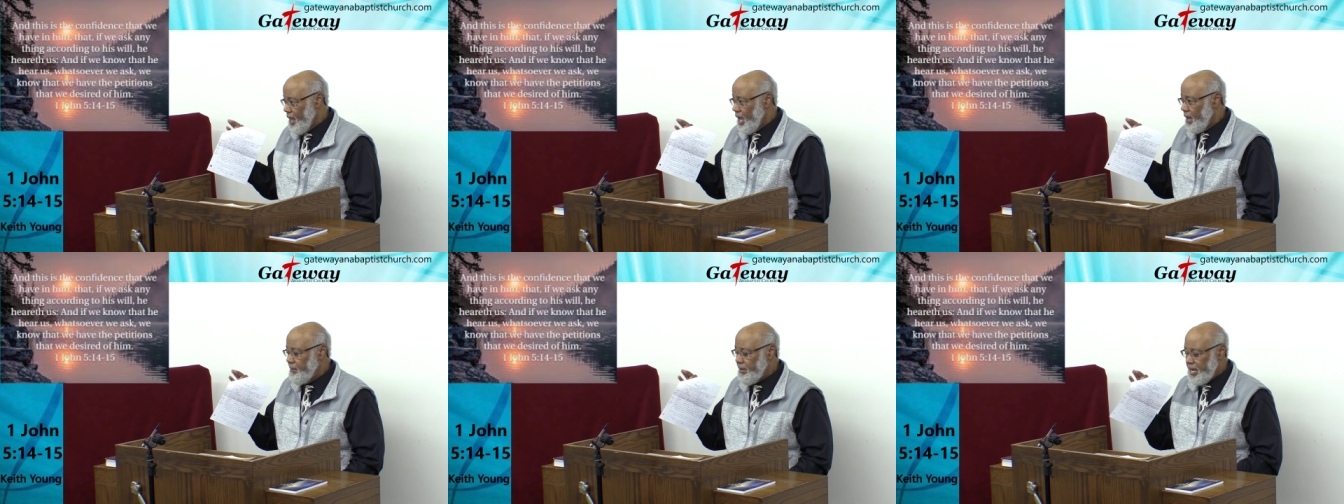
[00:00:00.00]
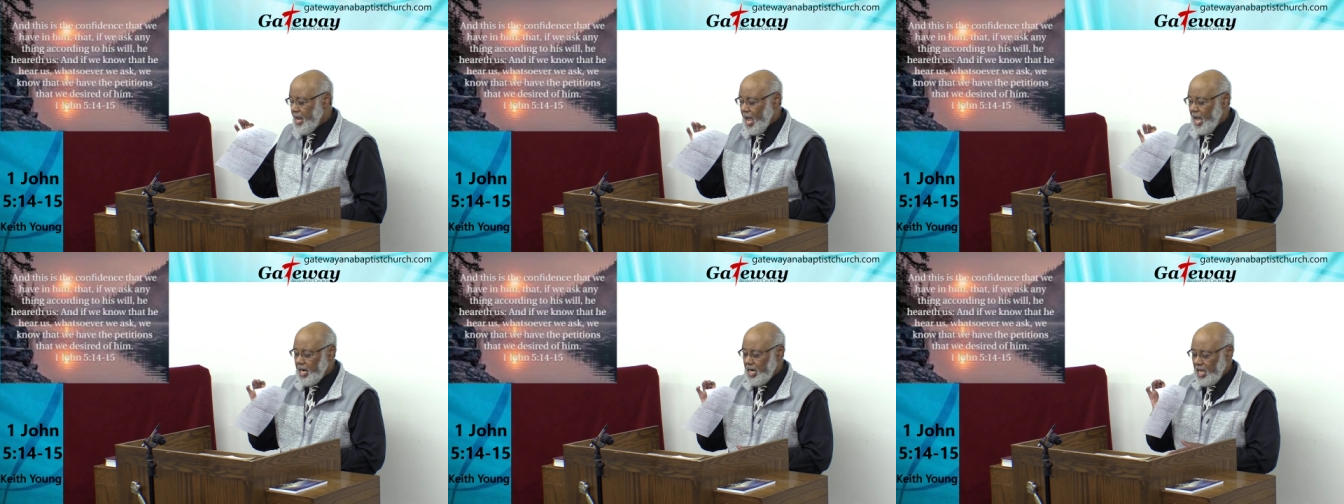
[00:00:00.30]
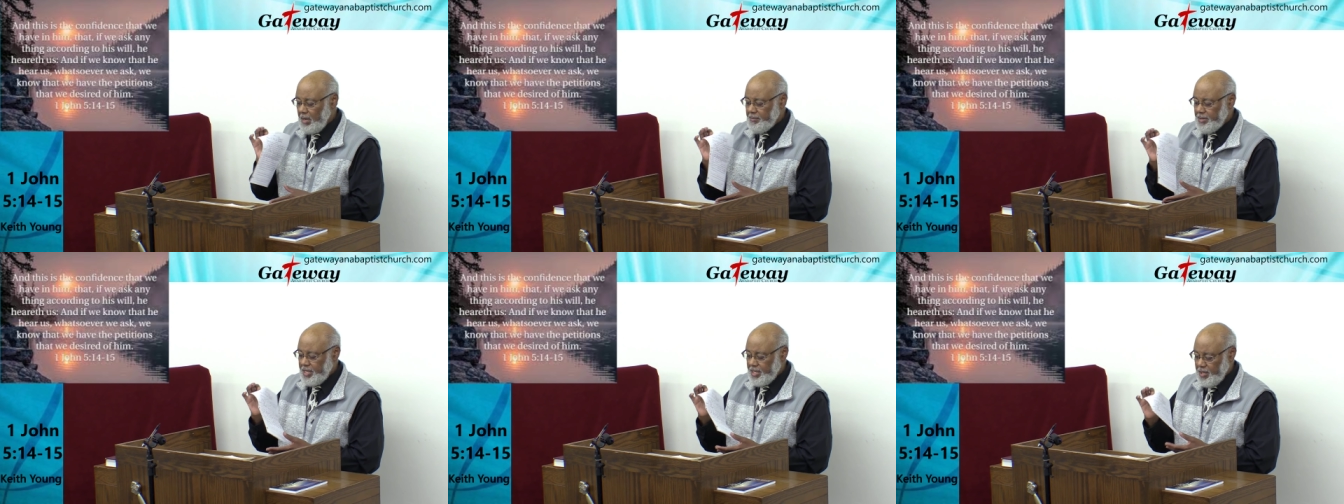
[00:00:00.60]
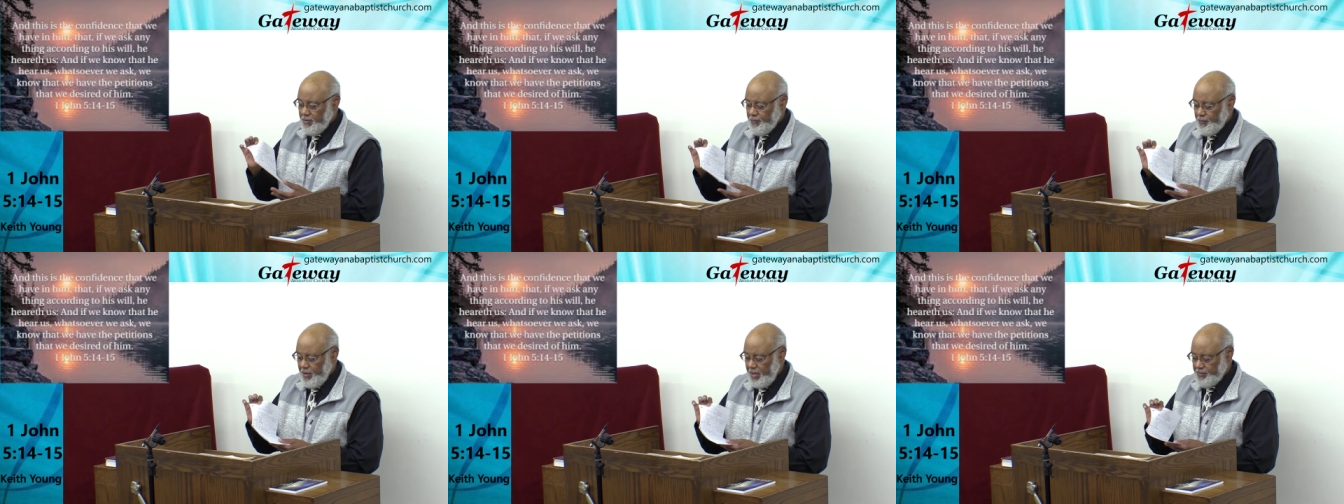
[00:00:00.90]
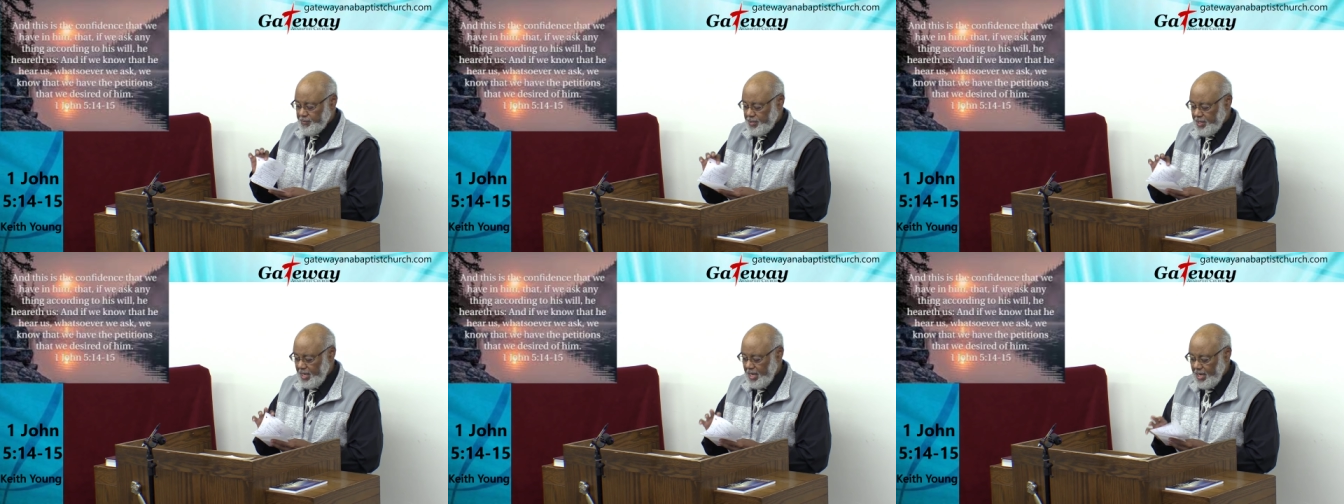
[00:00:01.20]
I mean, I limited to
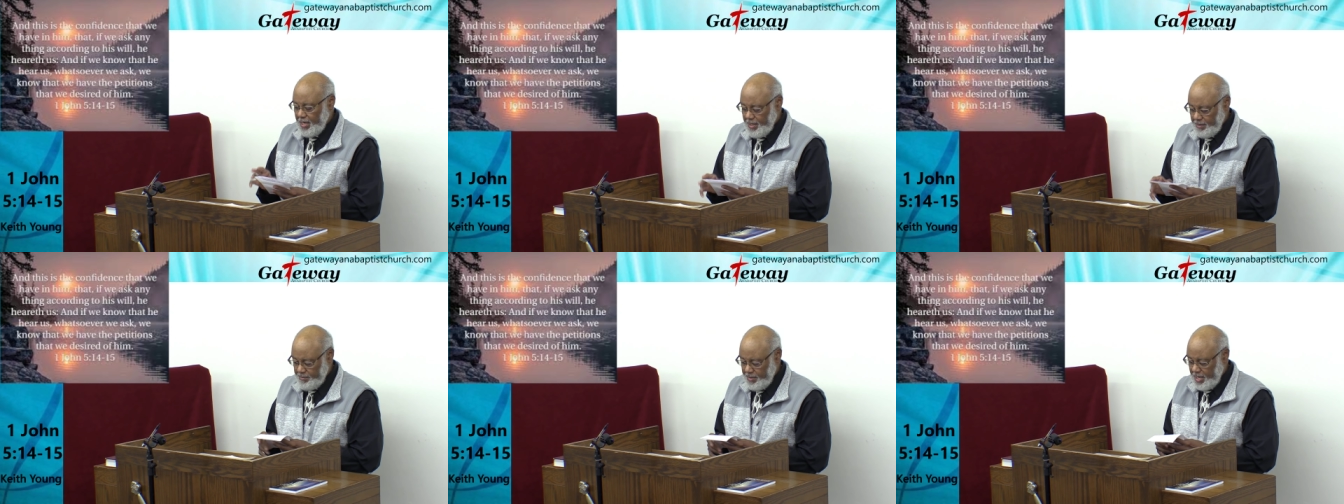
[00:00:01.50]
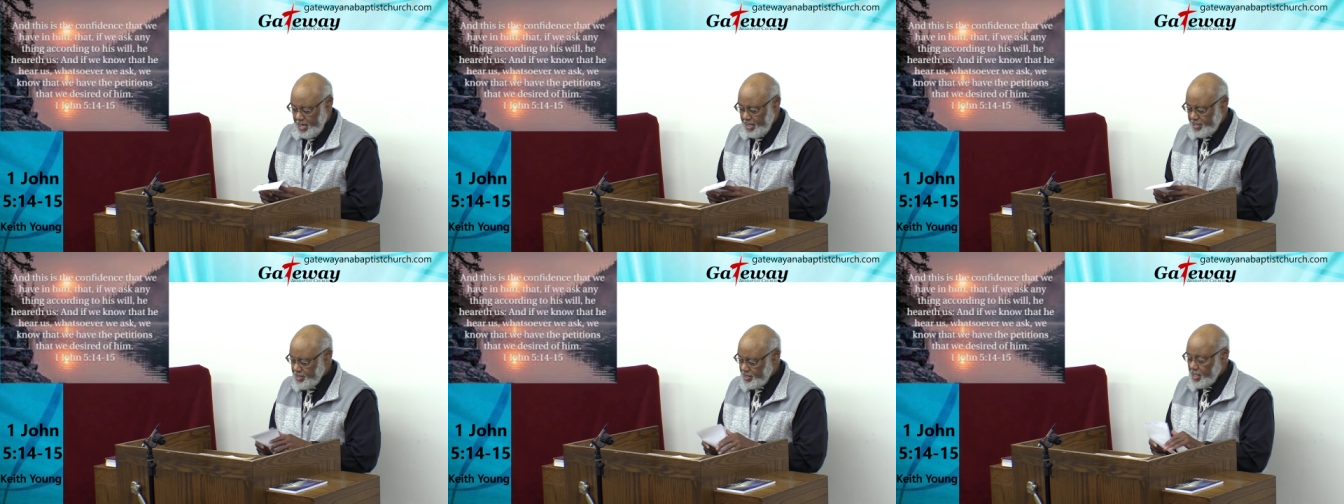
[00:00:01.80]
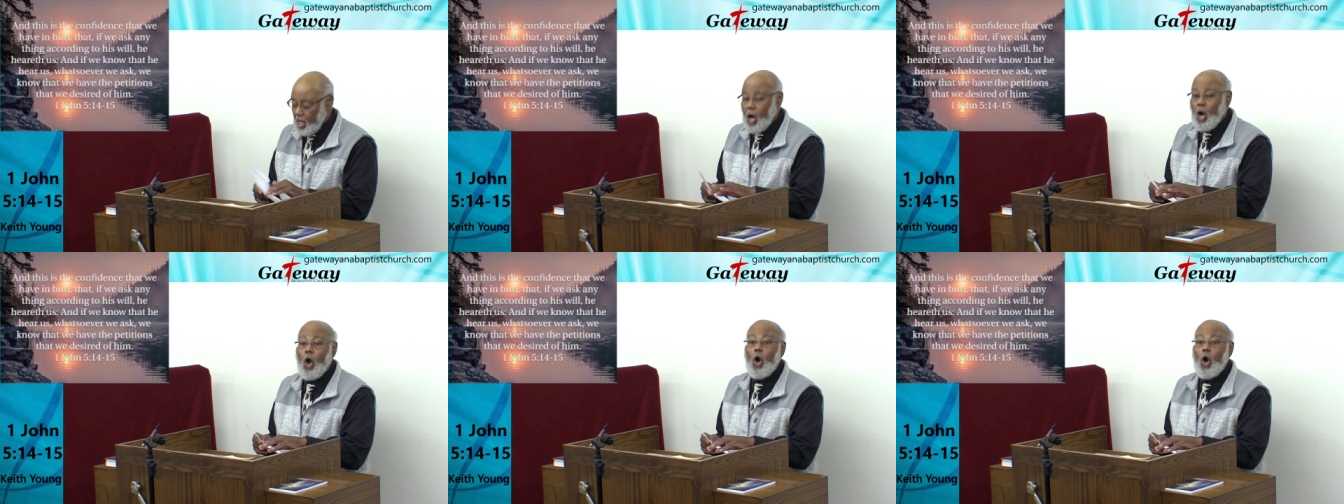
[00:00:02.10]
15 because there's a